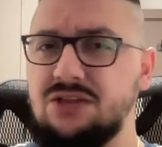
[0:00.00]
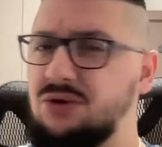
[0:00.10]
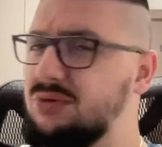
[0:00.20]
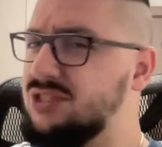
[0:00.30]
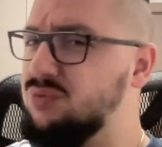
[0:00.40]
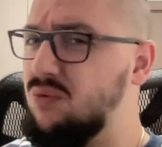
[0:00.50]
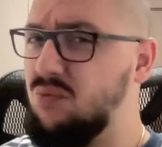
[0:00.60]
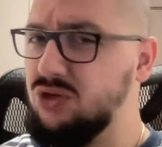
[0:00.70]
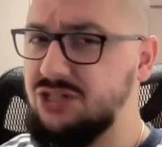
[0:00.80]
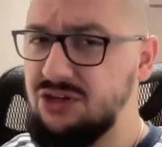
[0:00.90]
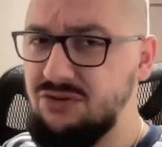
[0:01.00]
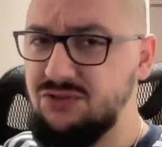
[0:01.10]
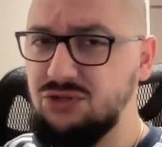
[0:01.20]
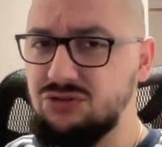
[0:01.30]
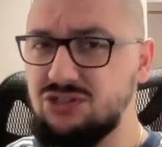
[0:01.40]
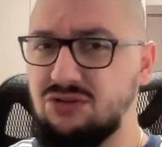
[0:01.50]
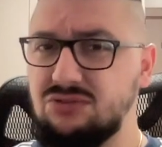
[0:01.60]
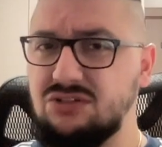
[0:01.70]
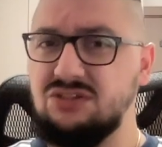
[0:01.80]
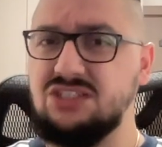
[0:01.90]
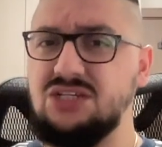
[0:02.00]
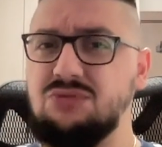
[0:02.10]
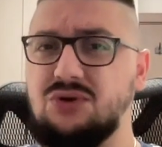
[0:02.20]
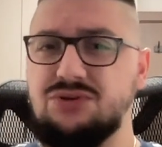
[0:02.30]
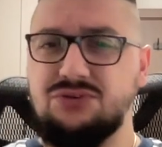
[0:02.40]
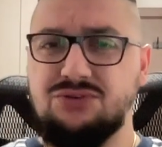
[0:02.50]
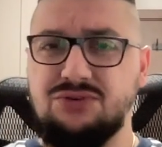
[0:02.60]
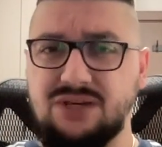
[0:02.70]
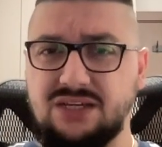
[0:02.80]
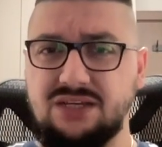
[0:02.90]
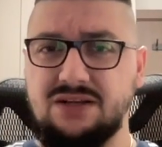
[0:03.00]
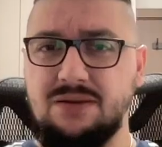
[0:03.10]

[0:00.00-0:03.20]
No one's watching over your shoulder to see what you're doing.